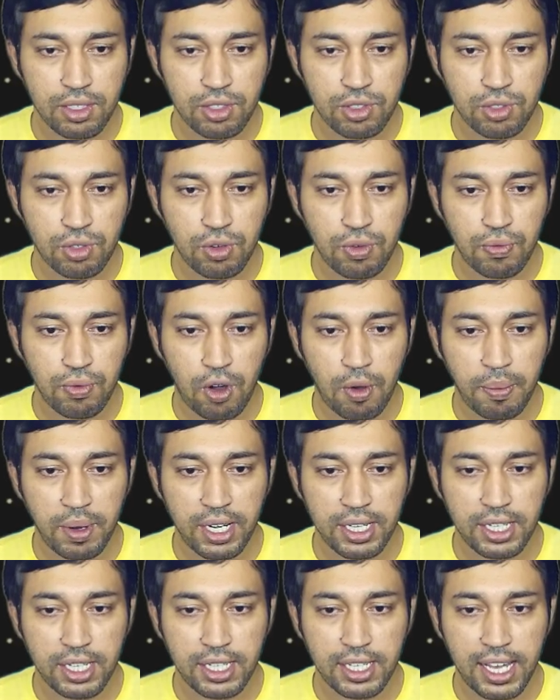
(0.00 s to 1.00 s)
So
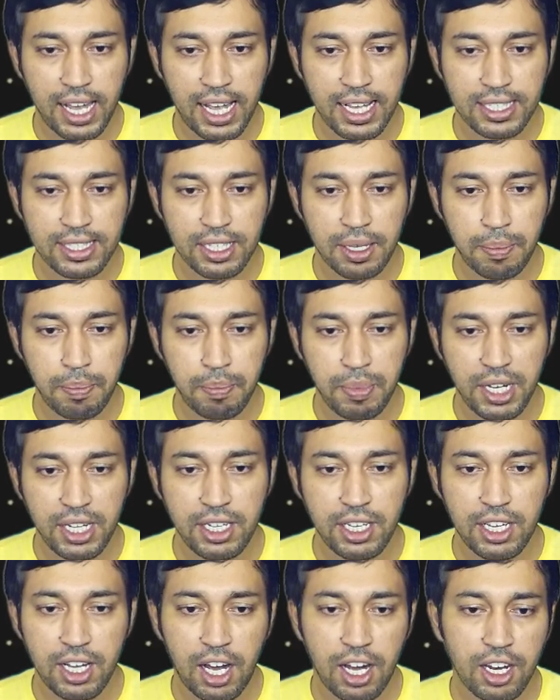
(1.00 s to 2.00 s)
format it as a
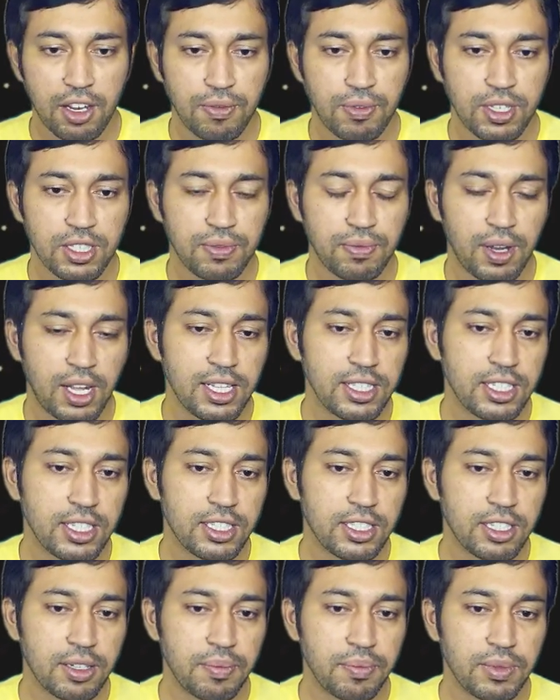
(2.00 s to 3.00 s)
BTRFS file
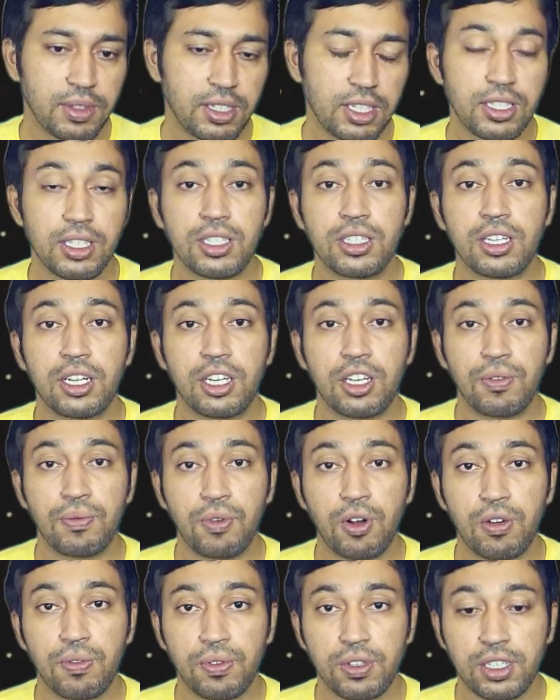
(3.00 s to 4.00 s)
system. This is the
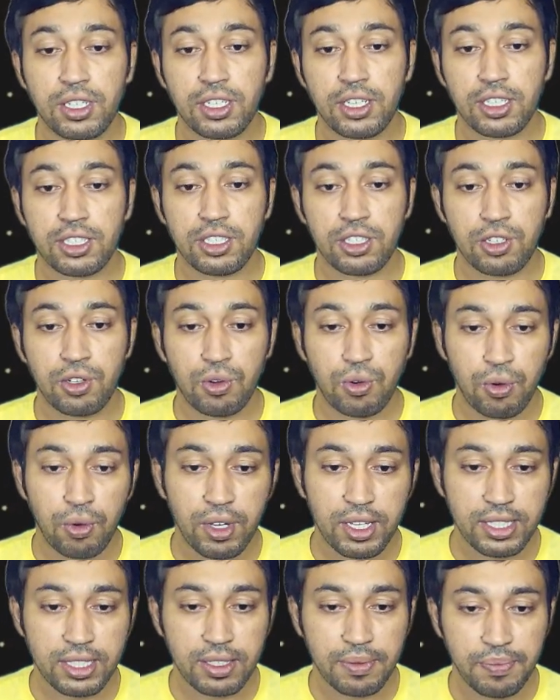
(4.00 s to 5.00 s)
default for the Tuxedo
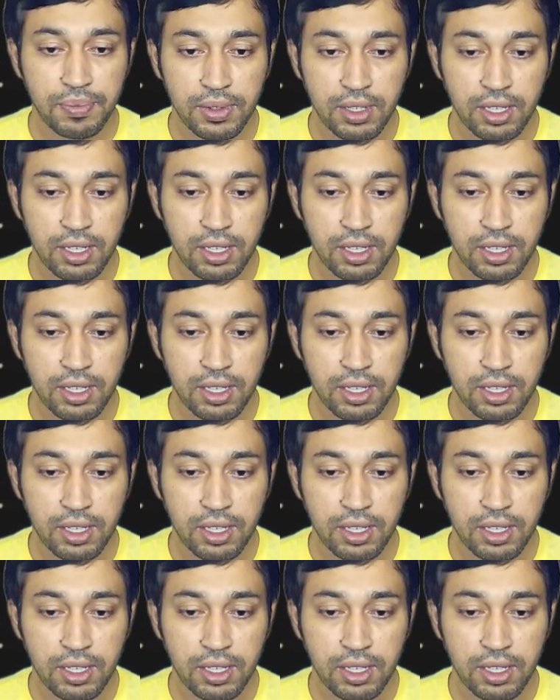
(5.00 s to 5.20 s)
OS.